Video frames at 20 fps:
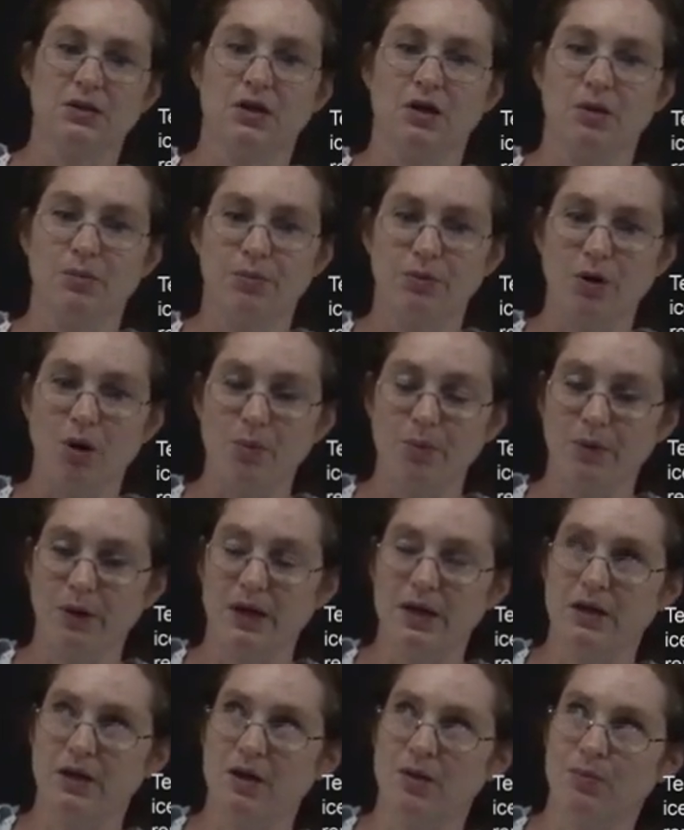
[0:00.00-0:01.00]

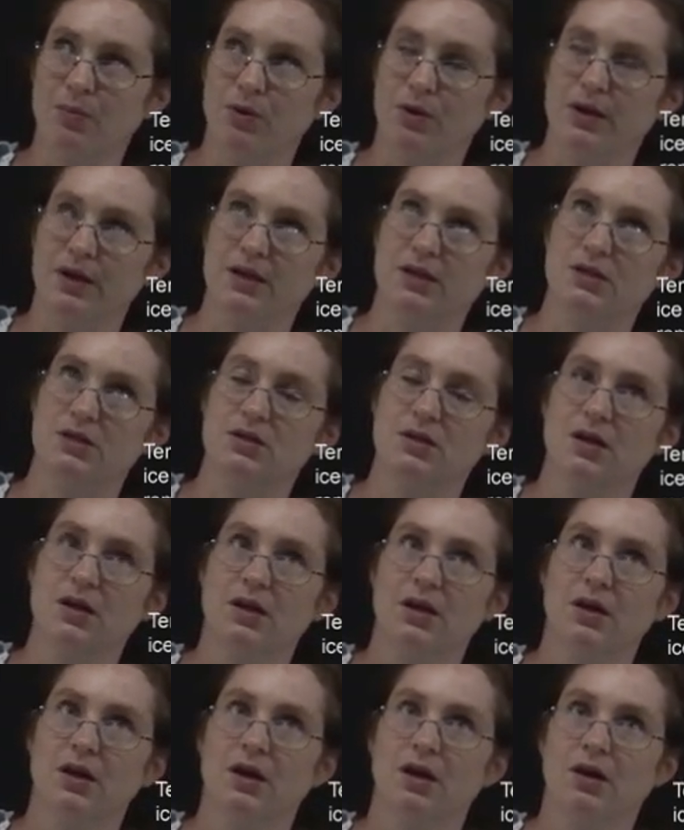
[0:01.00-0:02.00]
appropriate number is
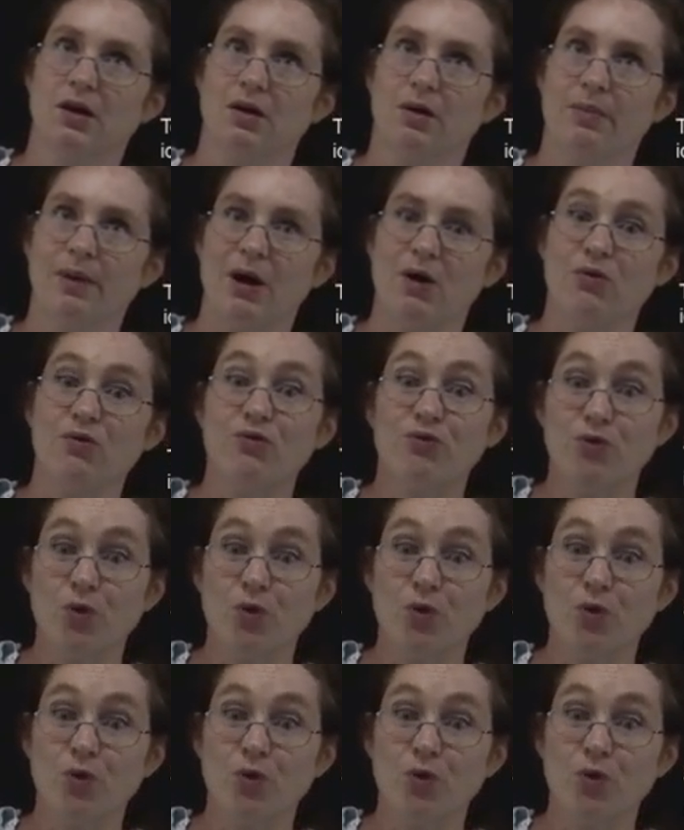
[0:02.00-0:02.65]
about